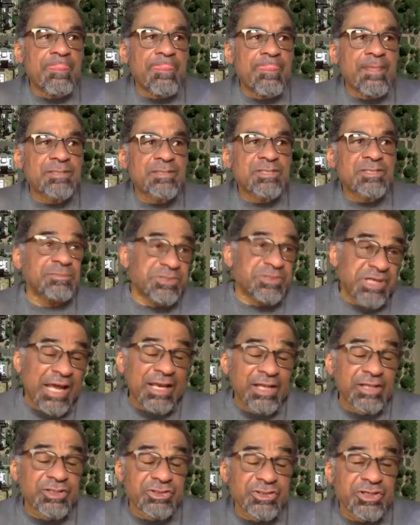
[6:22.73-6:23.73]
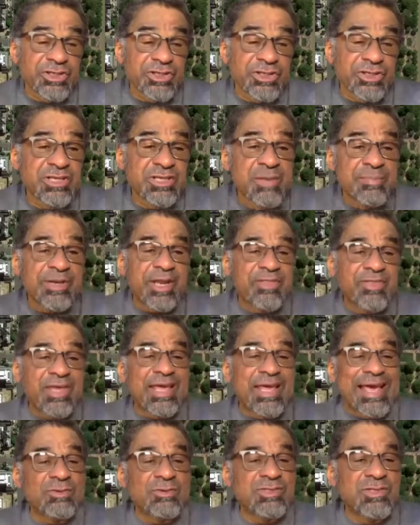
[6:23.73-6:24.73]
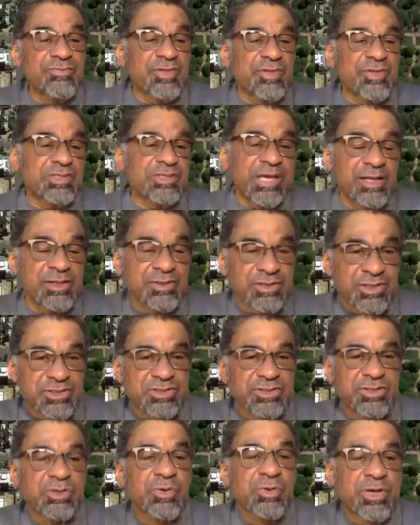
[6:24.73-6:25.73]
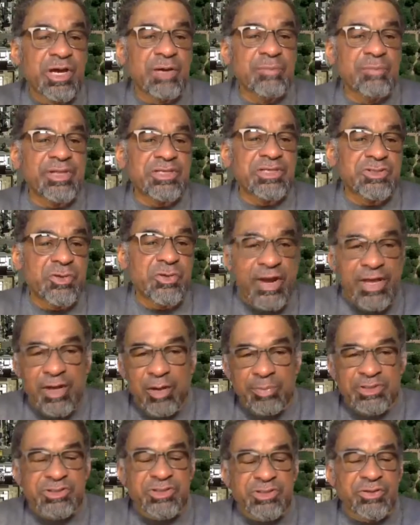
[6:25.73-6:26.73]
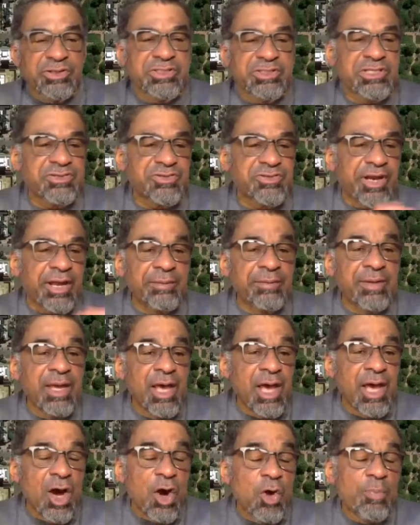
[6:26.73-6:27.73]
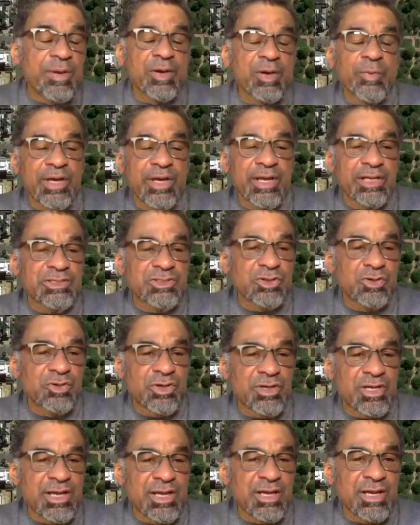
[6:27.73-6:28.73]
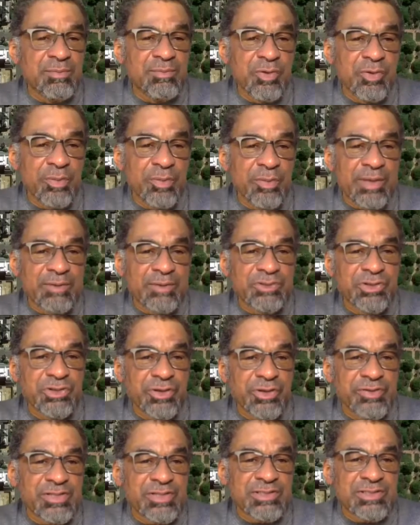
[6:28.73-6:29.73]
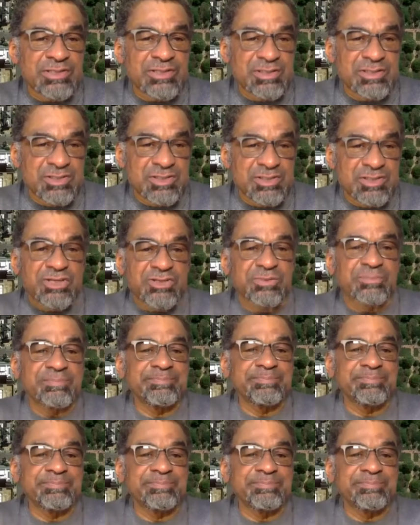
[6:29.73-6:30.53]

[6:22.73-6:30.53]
some challenges, but I think out of the challenges do come these great opportunities that I'm hoping we're going to talk more about during this session.